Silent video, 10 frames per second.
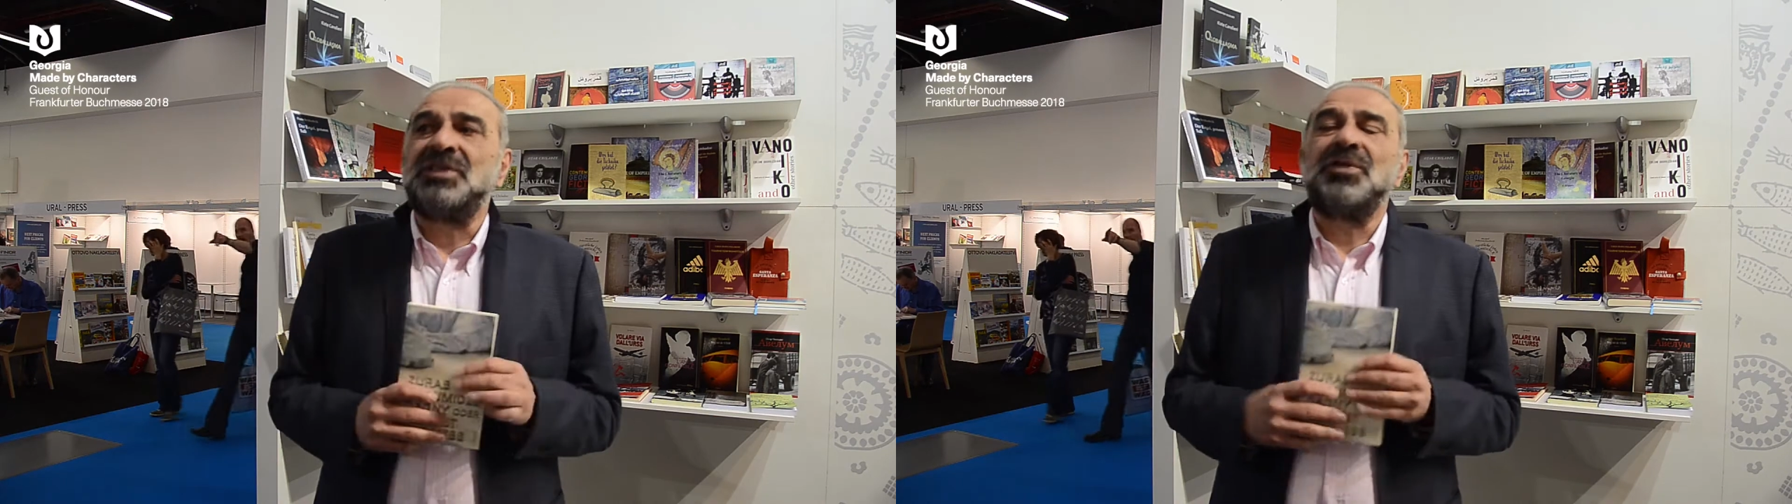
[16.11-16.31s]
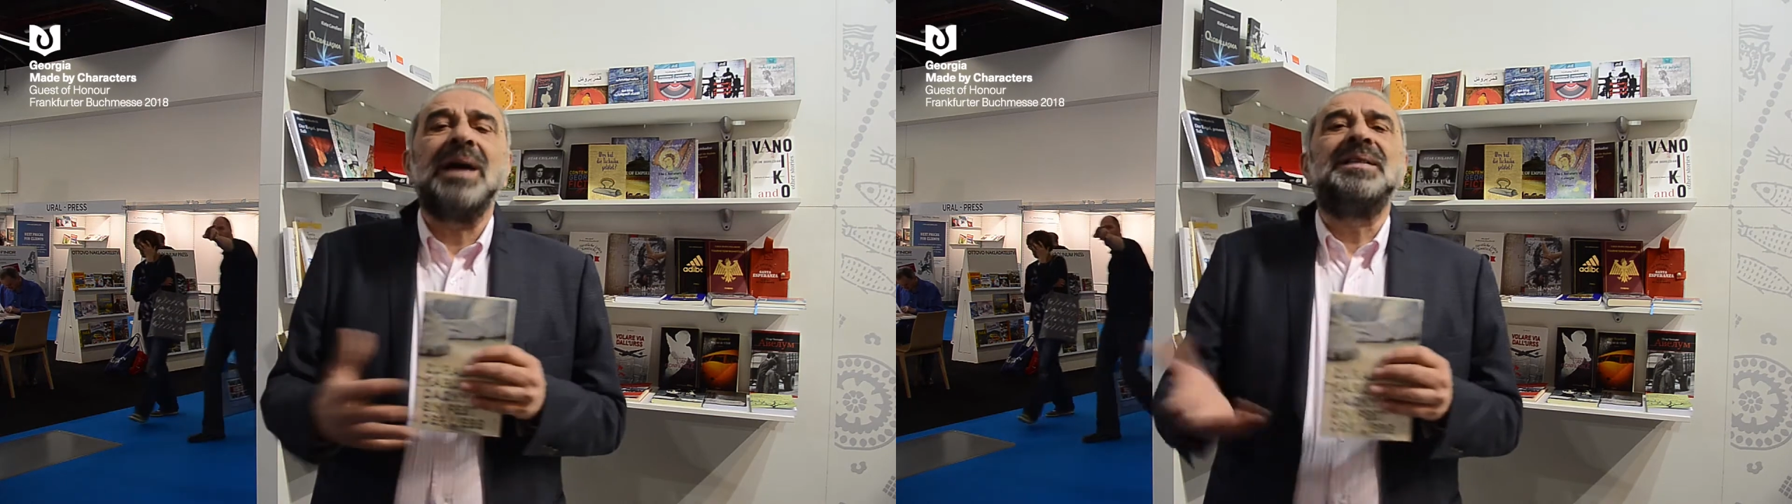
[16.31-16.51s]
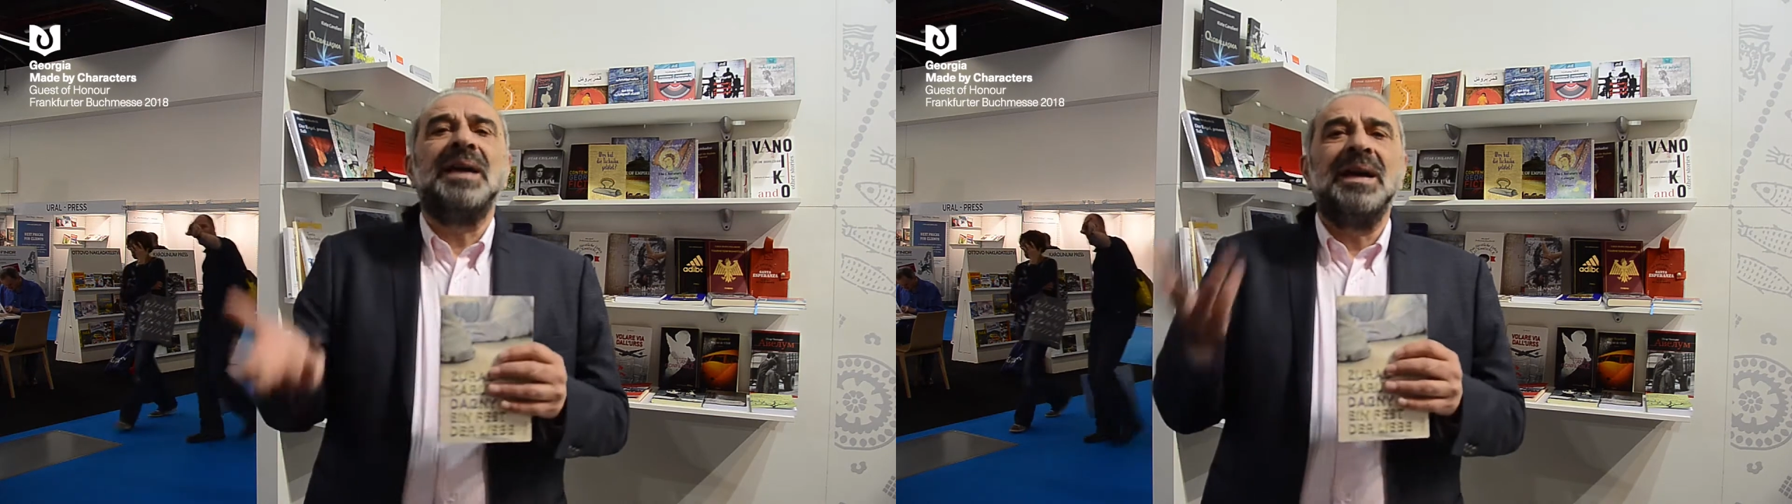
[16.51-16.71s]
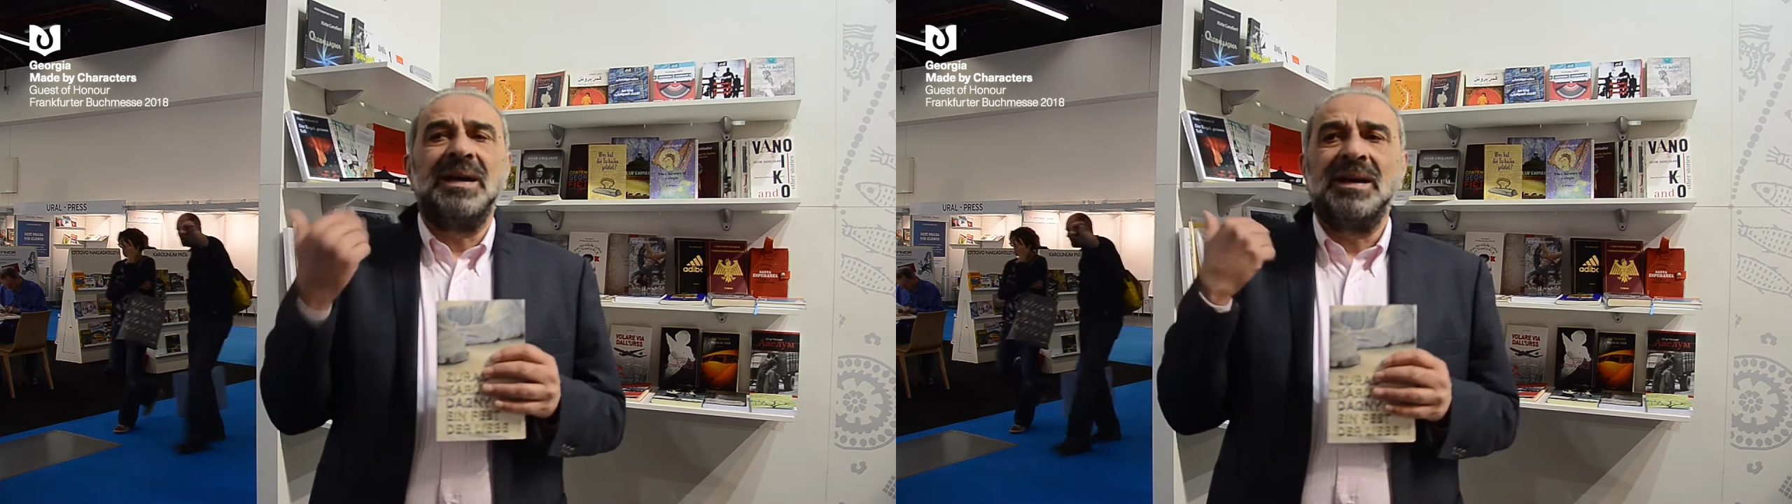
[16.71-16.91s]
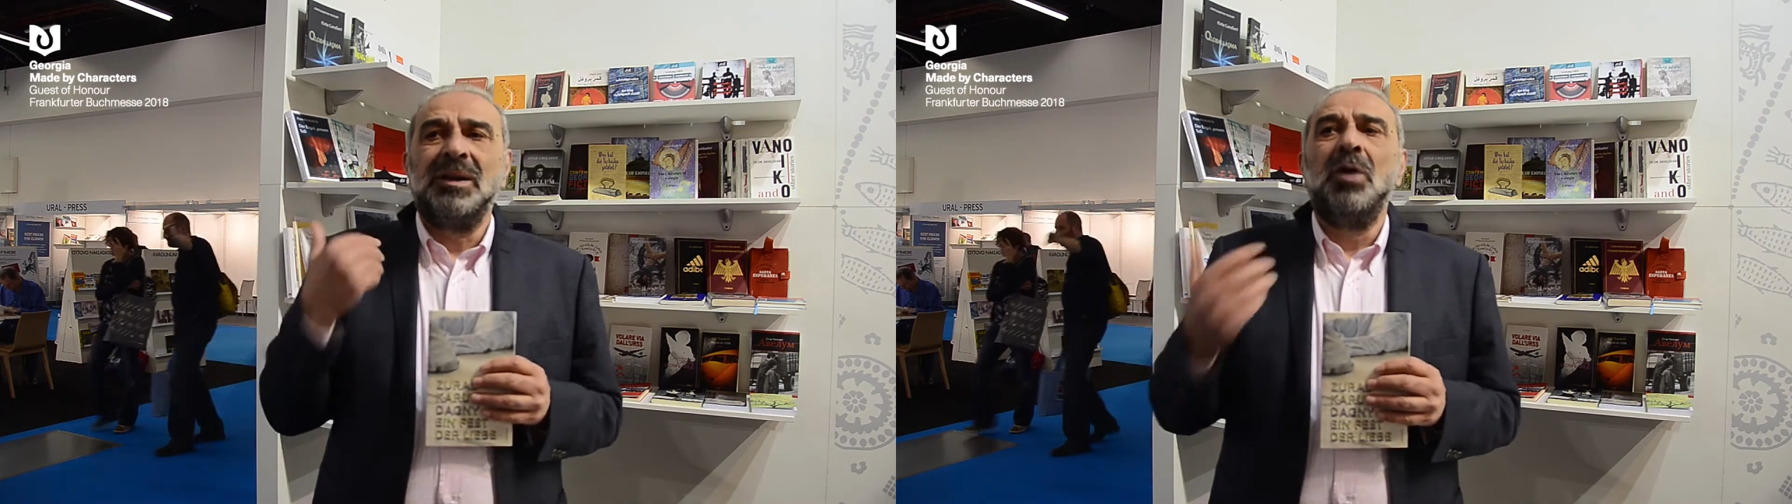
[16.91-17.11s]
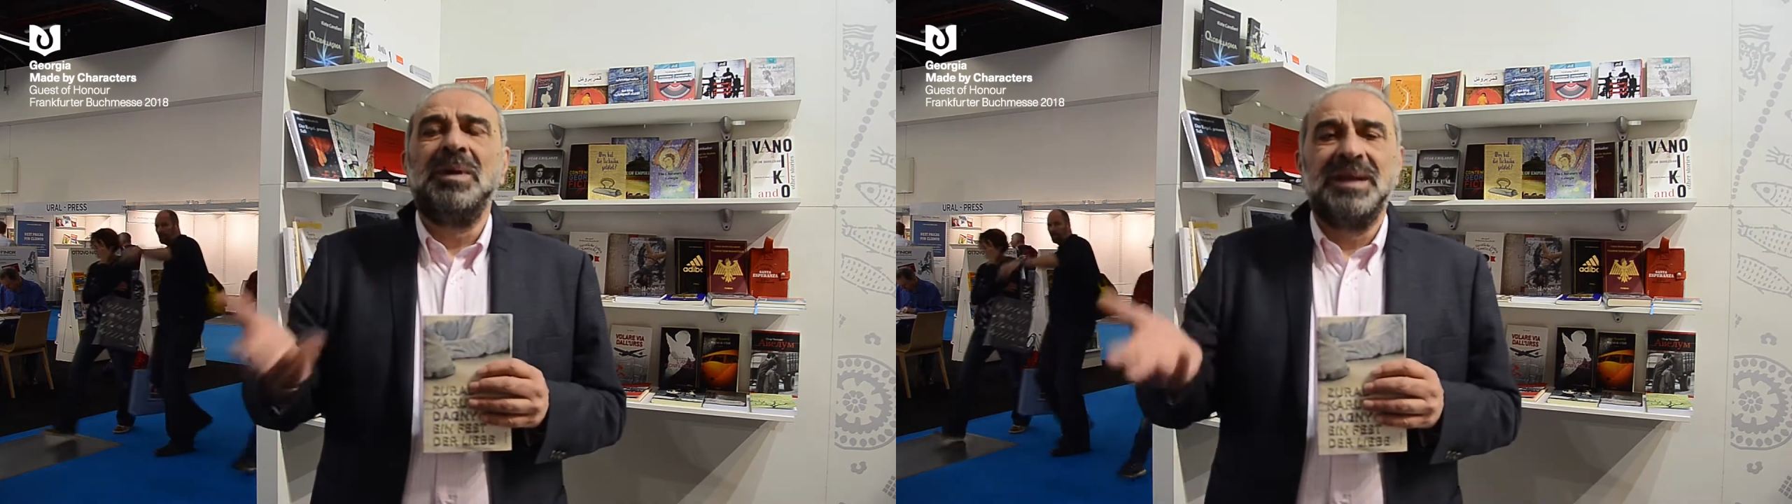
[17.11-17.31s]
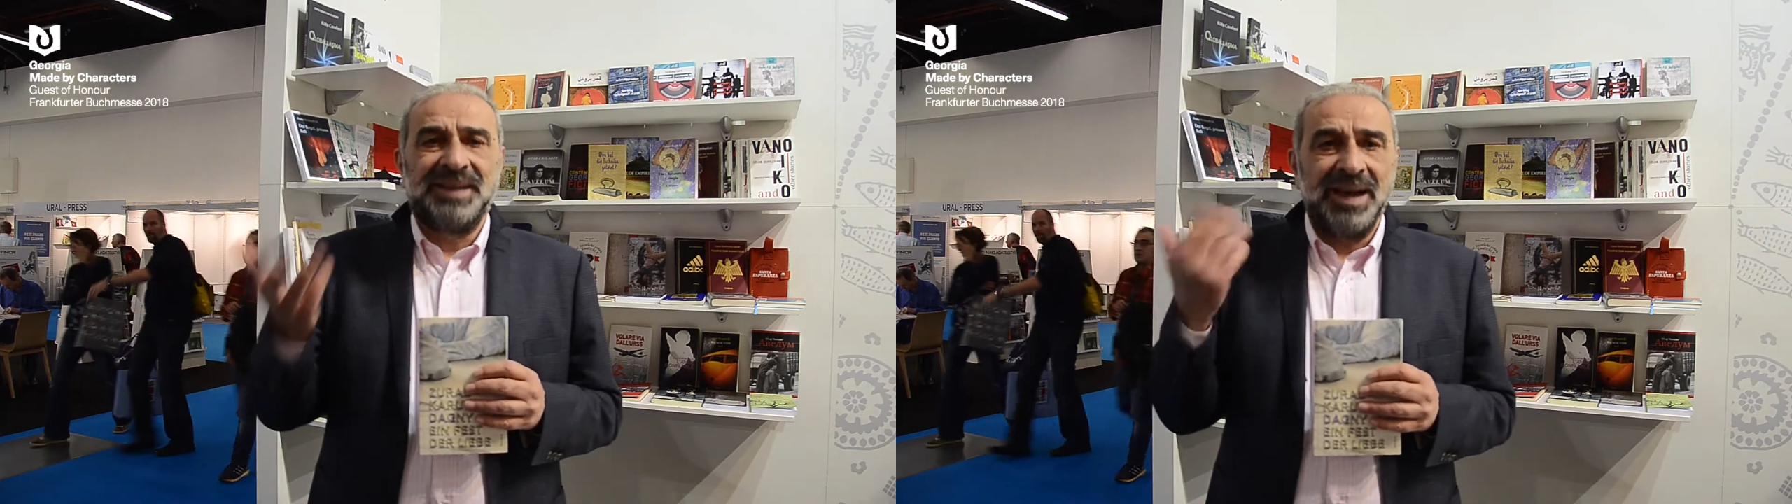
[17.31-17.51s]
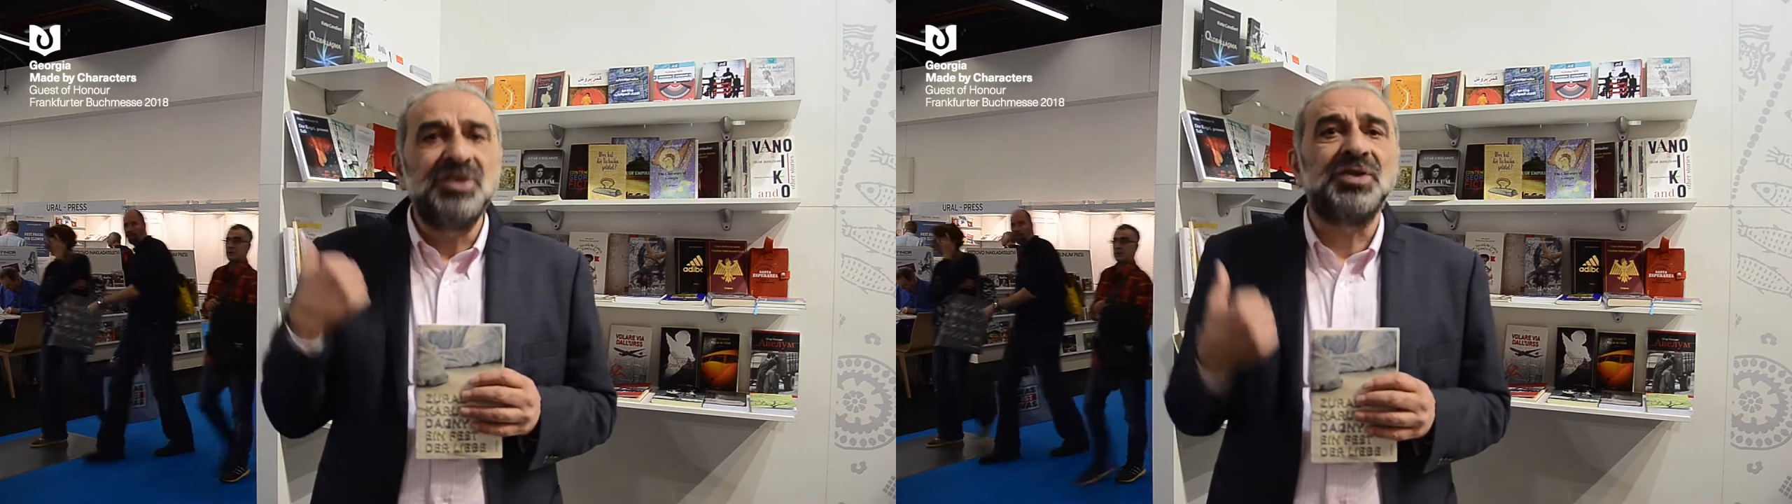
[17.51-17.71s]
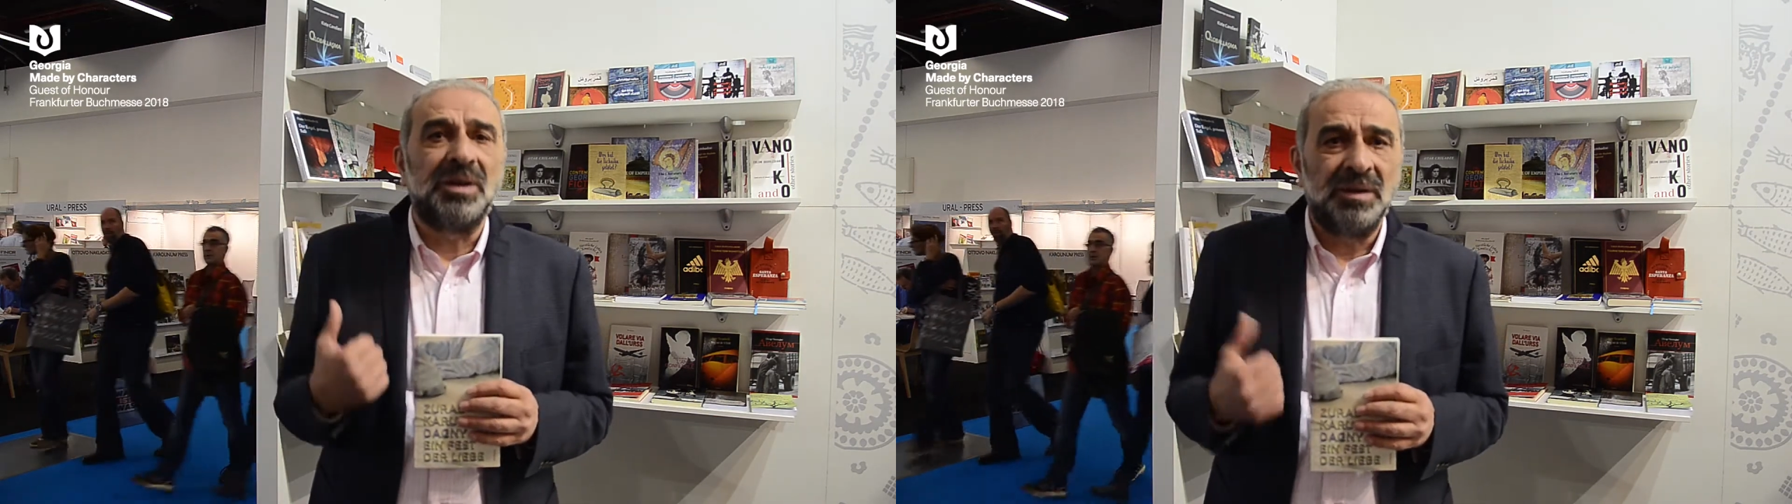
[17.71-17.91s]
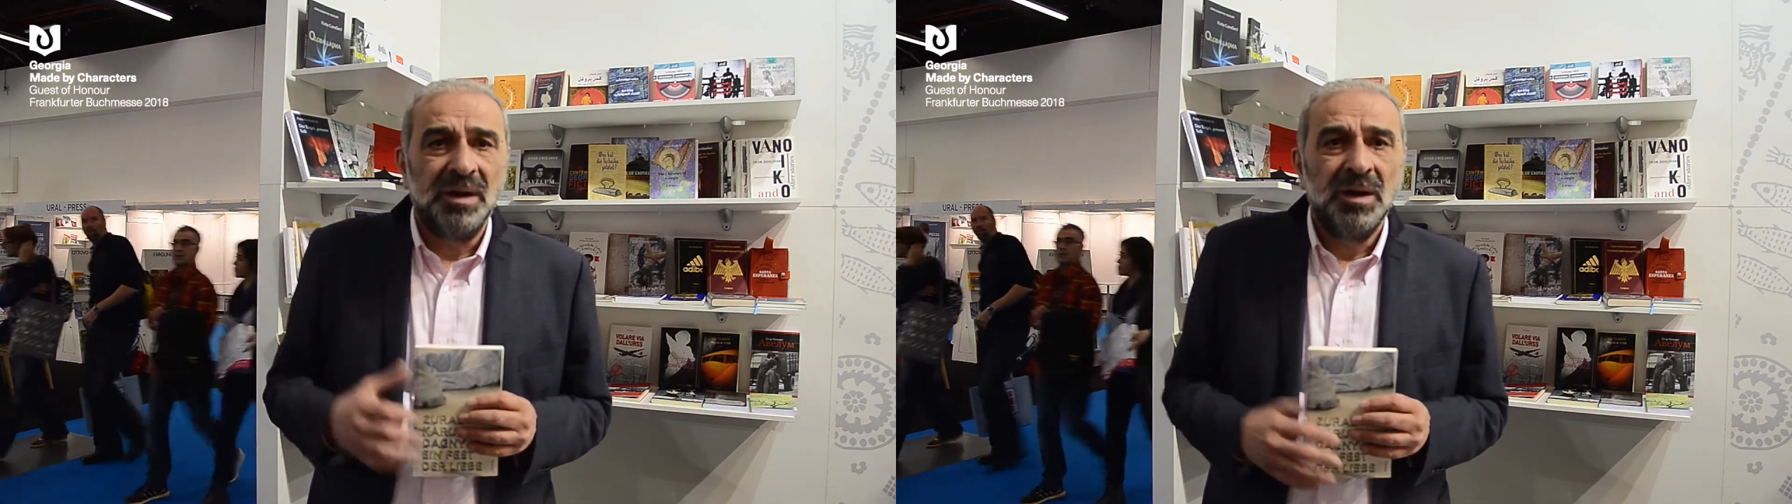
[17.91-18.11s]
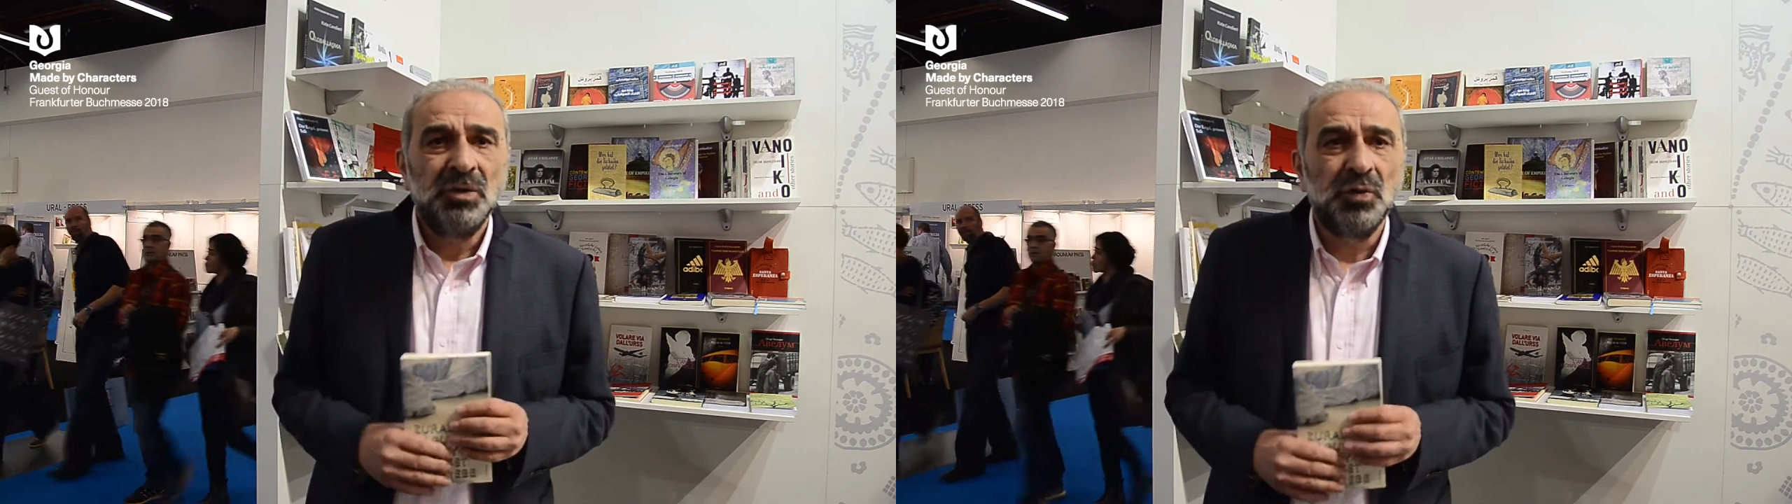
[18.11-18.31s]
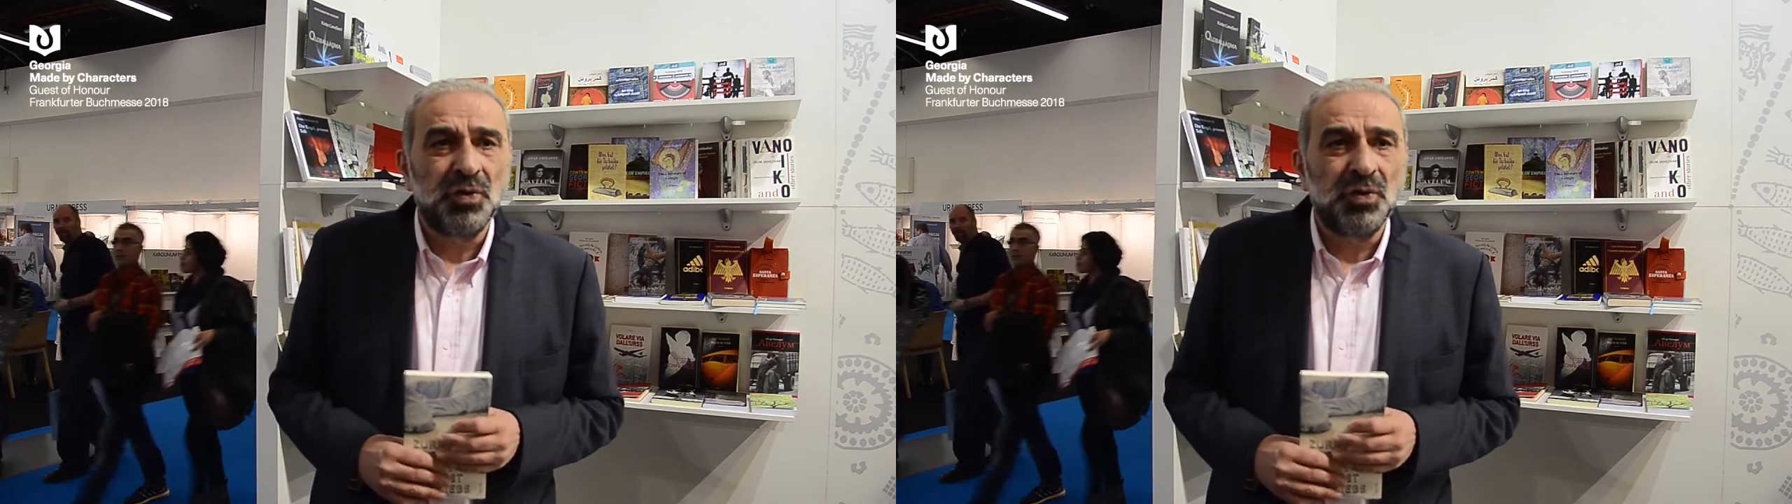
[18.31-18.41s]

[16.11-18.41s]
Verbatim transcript: attracting global attention to